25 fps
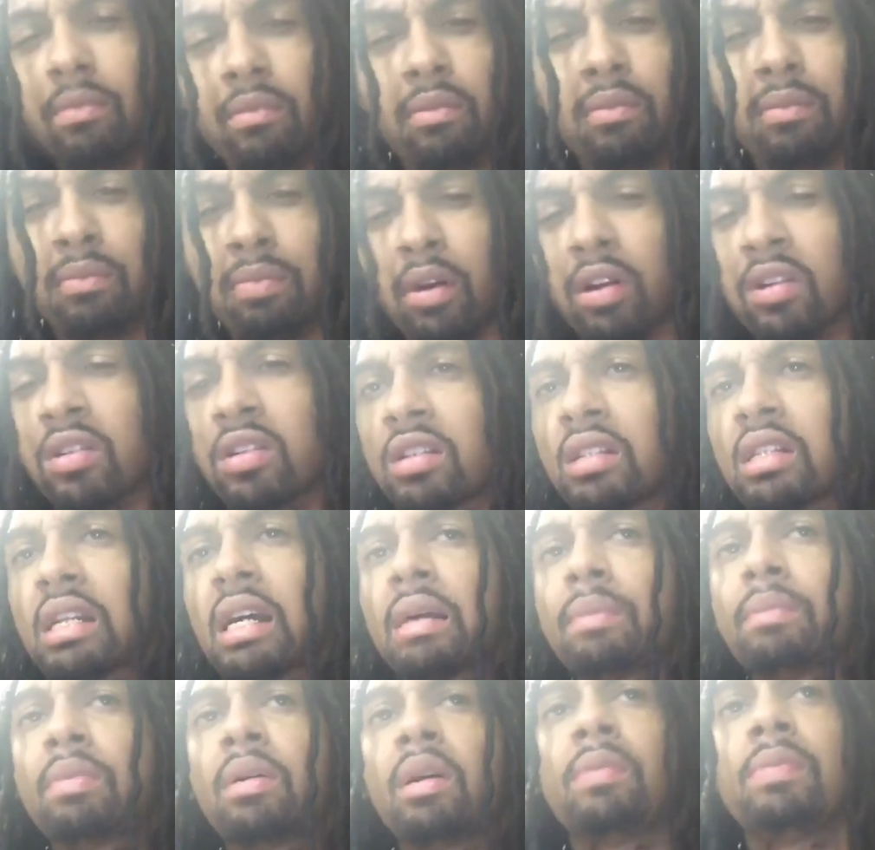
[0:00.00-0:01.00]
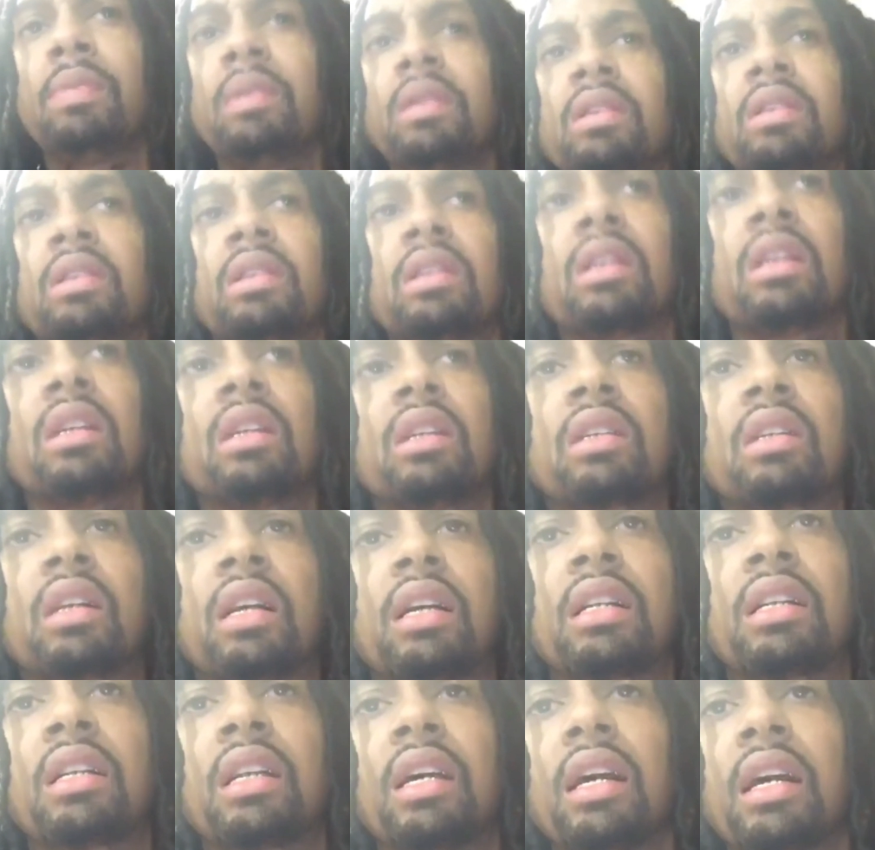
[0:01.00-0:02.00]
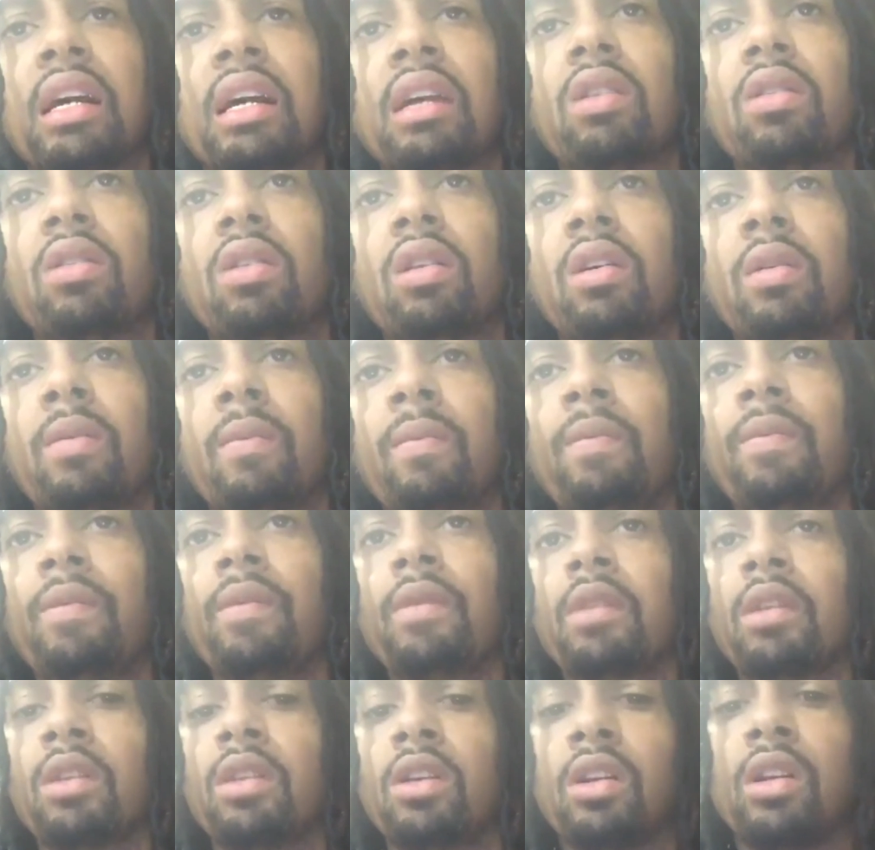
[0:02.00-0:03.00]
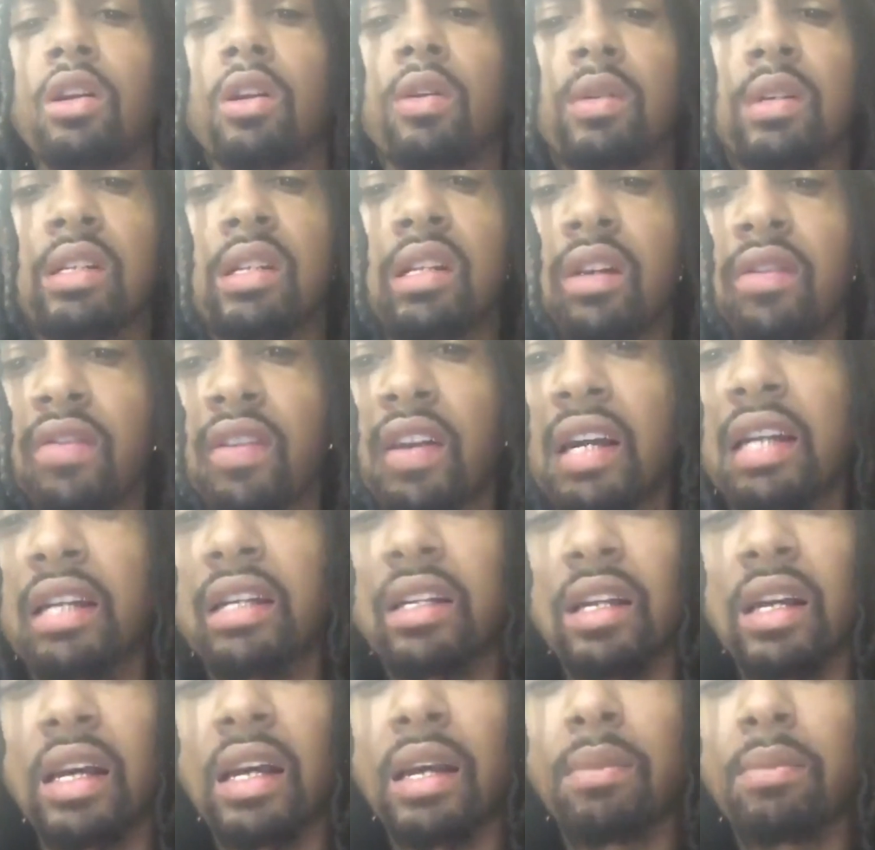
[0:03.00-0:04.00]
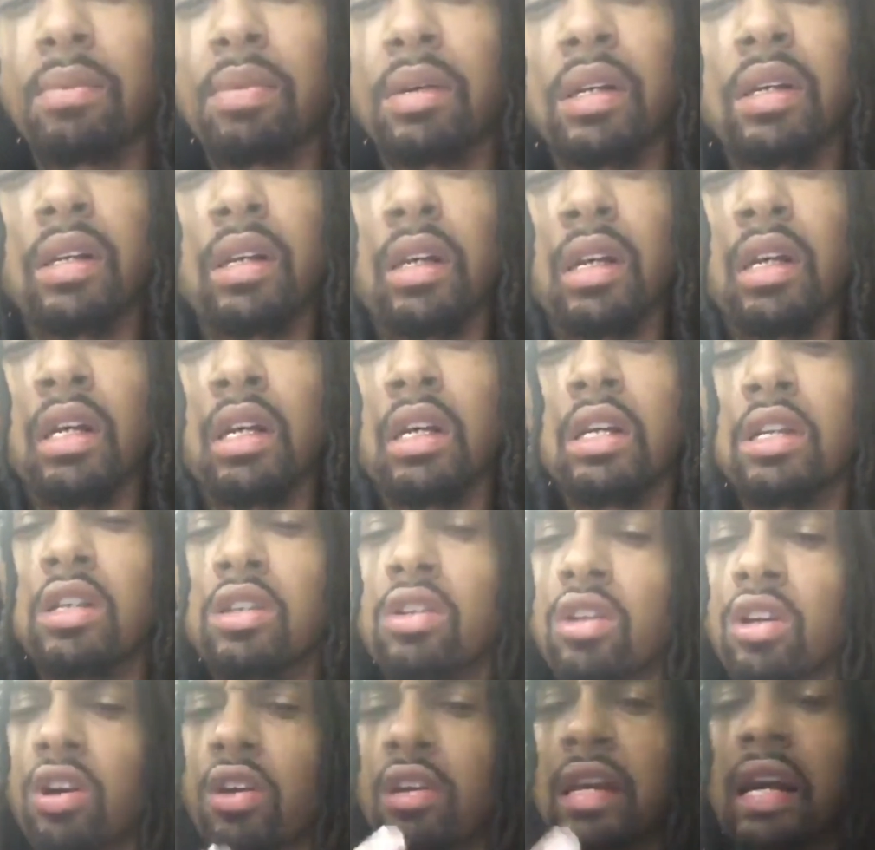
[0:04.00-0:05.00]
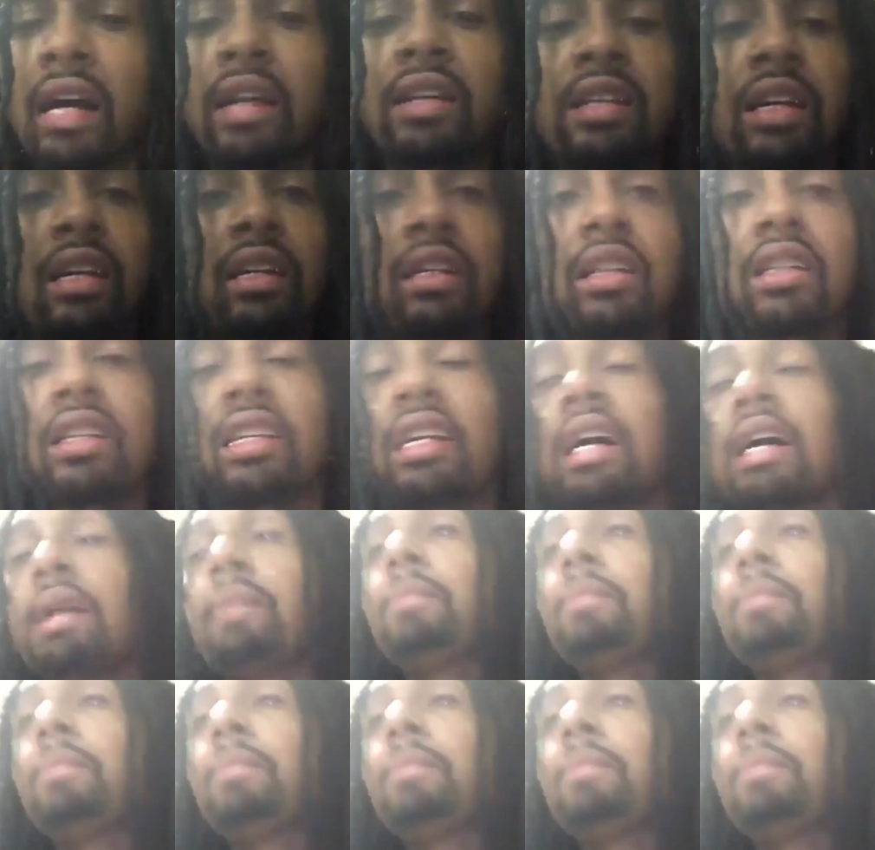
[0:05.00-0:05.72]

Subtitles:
purchase our puppies and things like that, or you know, and stuff like that. But you know, y'all take the time